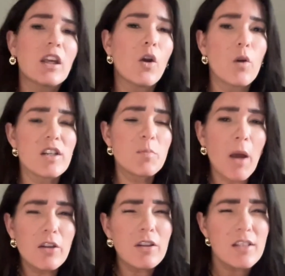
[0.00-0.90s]
essentially course
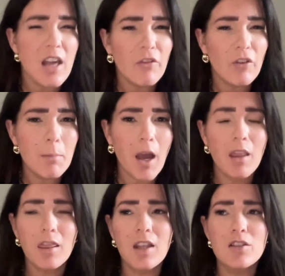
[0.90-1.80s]
bundles every
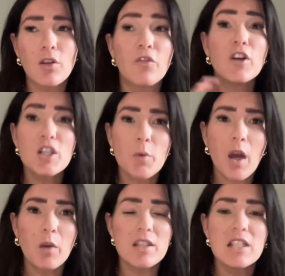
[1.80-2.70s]
month. And so the first
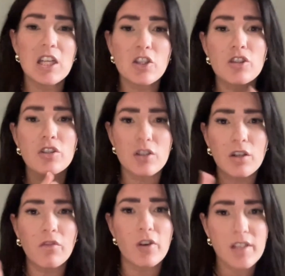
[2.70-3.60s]
one was teachers
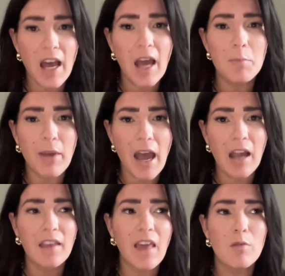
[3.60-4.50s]
deserve their time
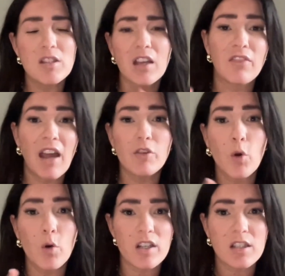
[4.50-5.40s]
back. And that was like
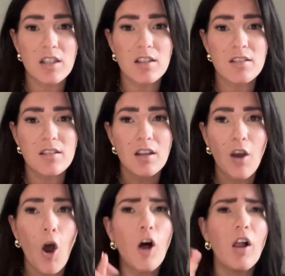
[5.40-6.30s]
5 courses,
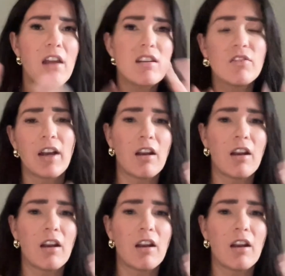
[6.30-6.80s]
all on